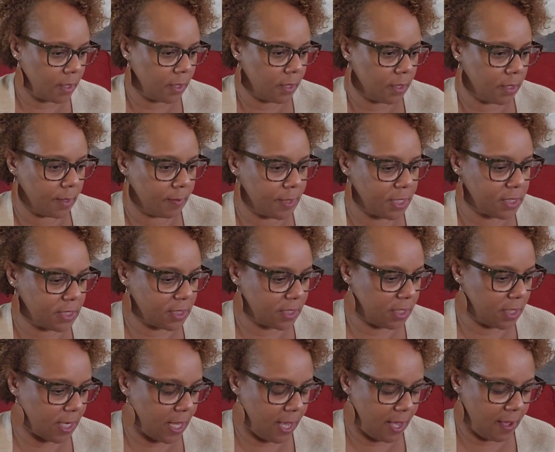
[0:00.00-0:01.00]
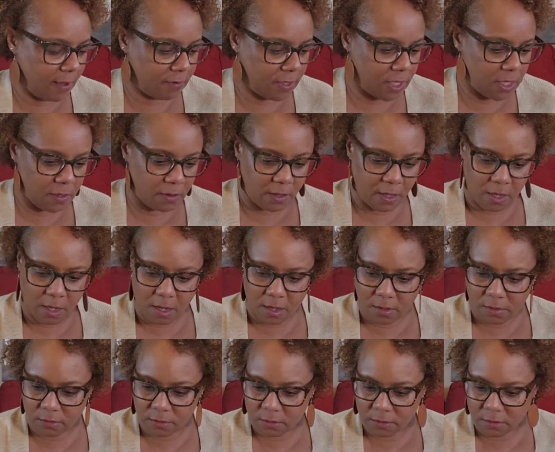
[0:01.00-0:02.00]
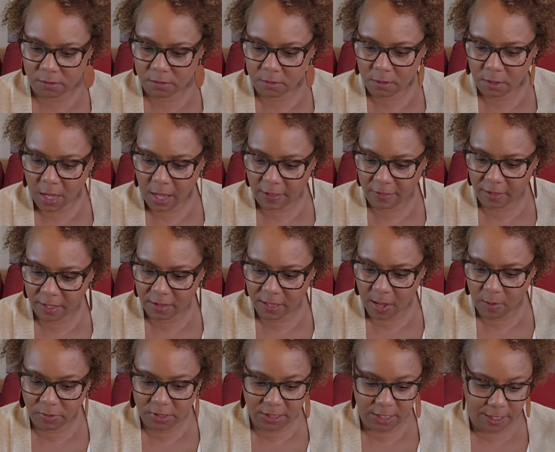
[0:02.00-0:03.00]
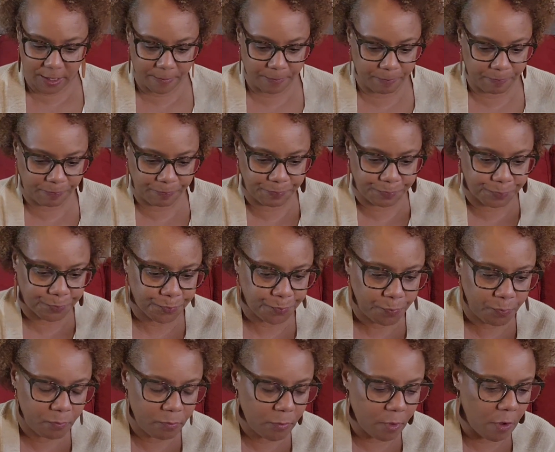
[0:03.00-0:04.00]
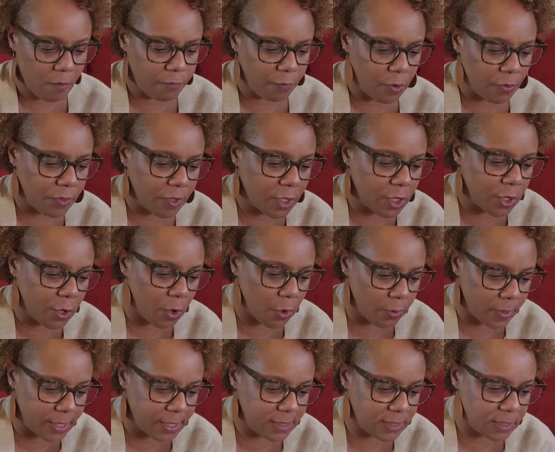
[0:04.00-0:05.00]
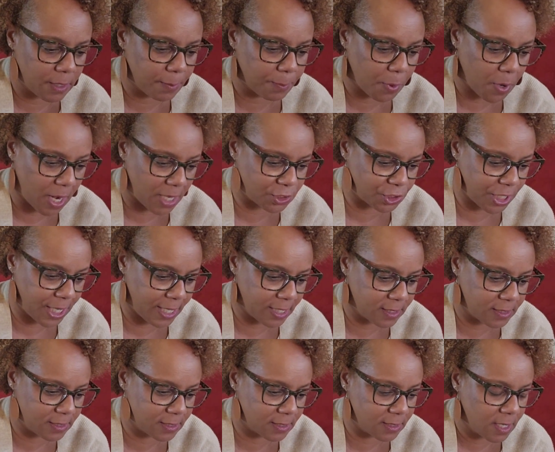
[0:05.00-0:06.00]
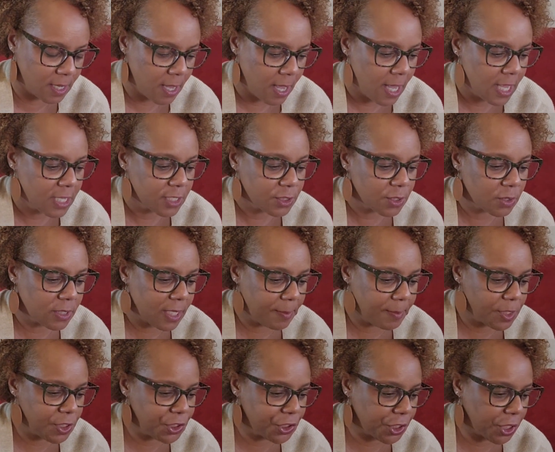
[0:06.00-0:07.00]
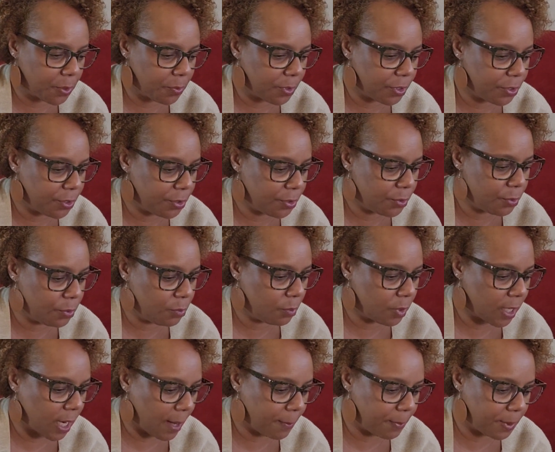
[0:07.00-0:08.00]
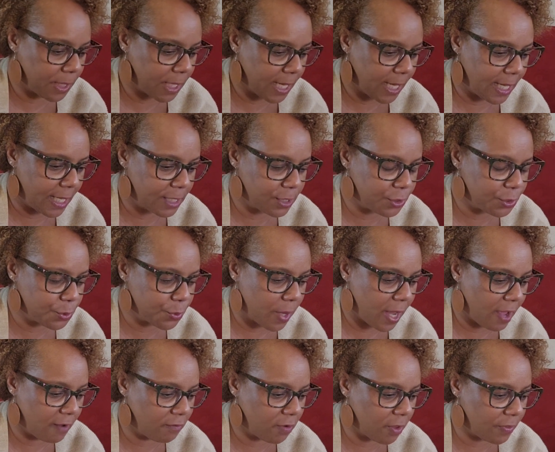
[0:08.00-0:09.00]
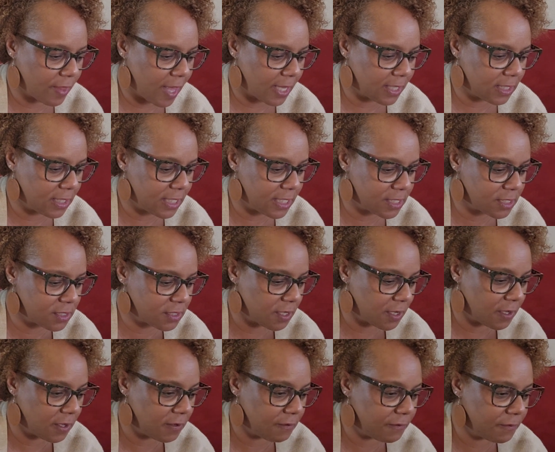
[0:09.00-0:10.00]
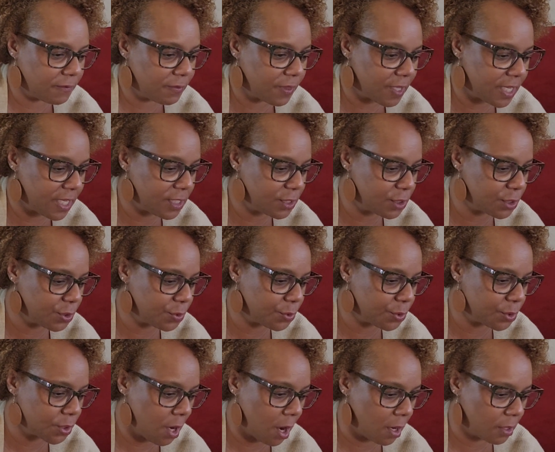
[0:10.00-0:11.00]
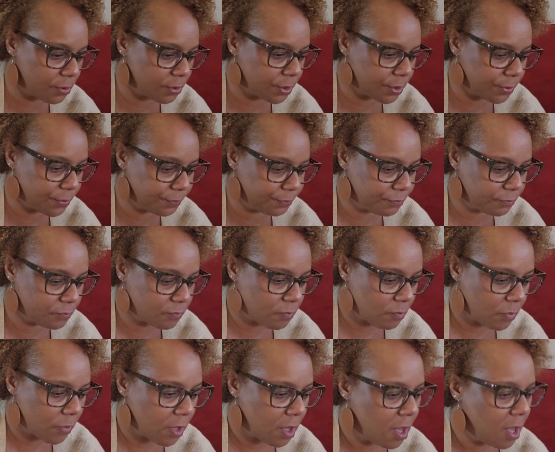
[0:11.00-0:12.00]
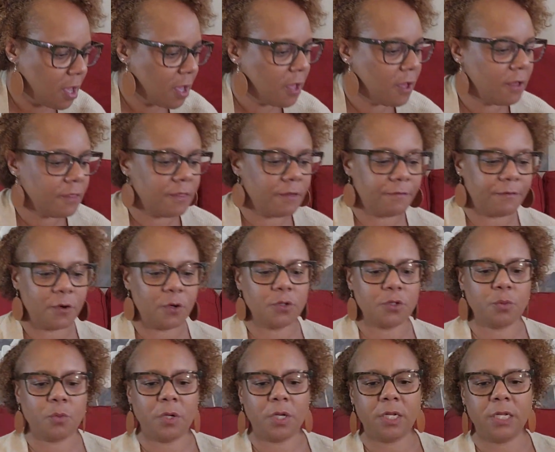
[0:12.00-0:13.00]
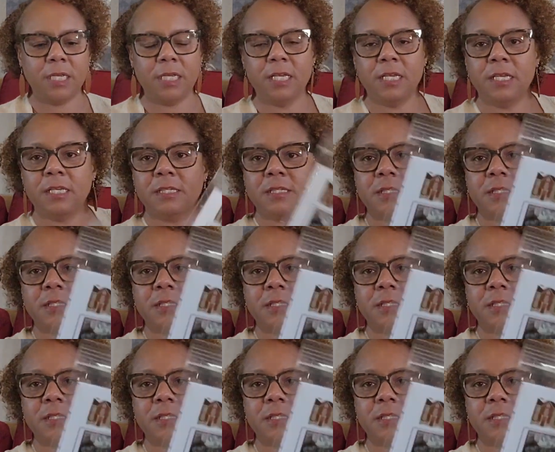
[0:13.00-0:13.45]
Let me see, did I have anything else? I think that was it. for the current projects. So let me share with you what I plan to have on that list of things to start. The first one is